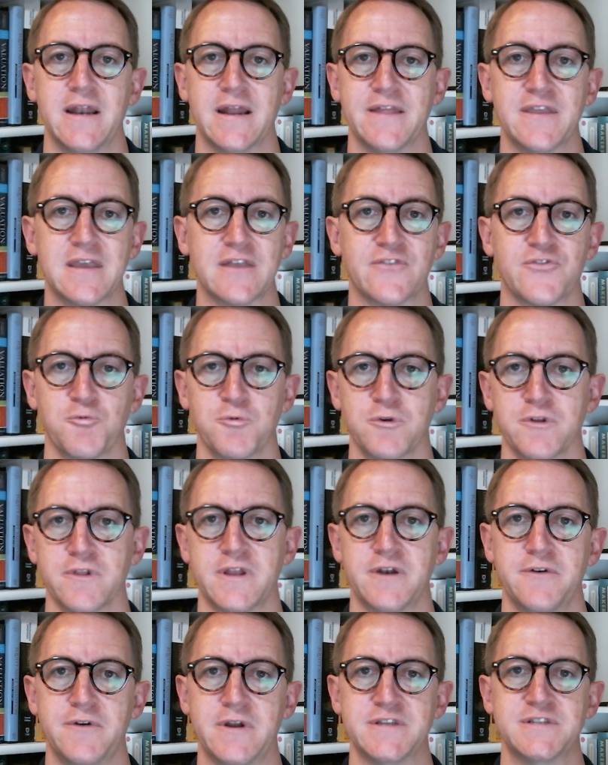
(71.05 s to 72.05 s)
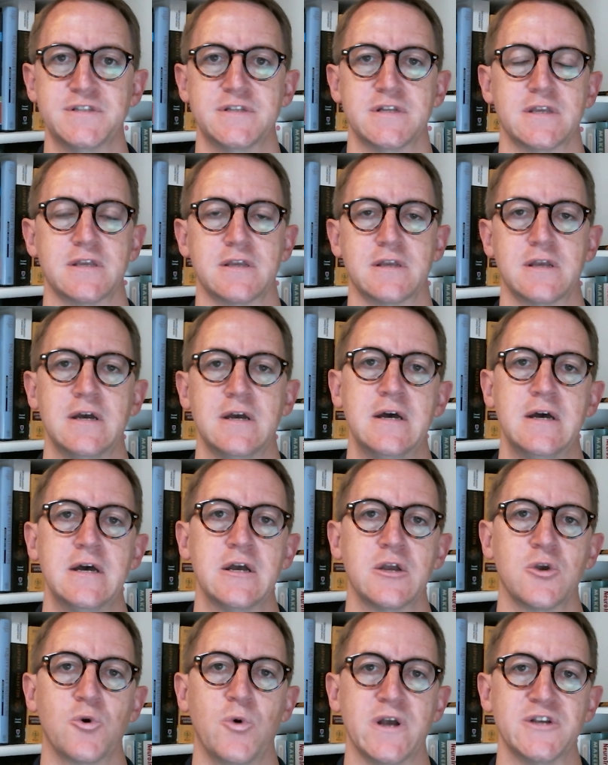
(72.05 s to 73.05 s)
And I think it's a real interesting
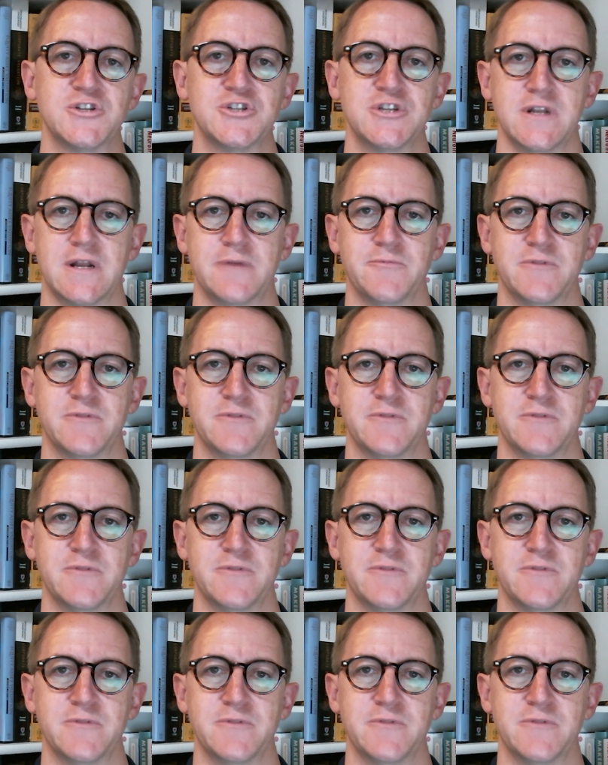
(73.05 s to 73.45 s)
question.